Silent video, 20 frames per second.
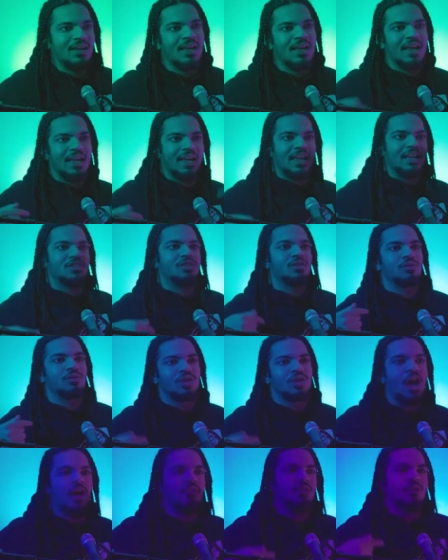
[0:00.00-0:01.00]
It gets those
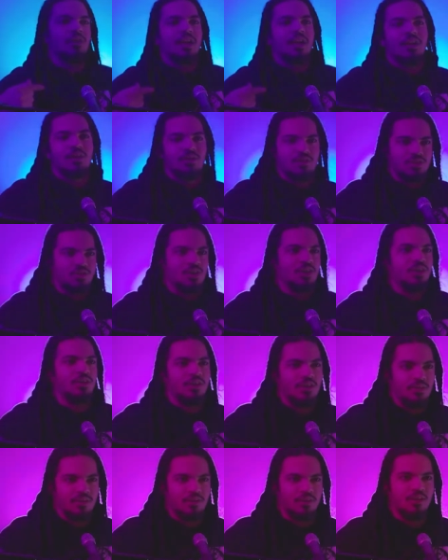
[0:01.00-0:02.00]
other gears
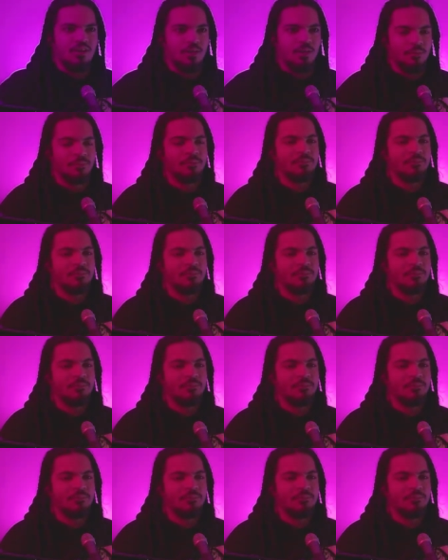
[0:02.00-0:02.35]
turning, you okay. know? Okay.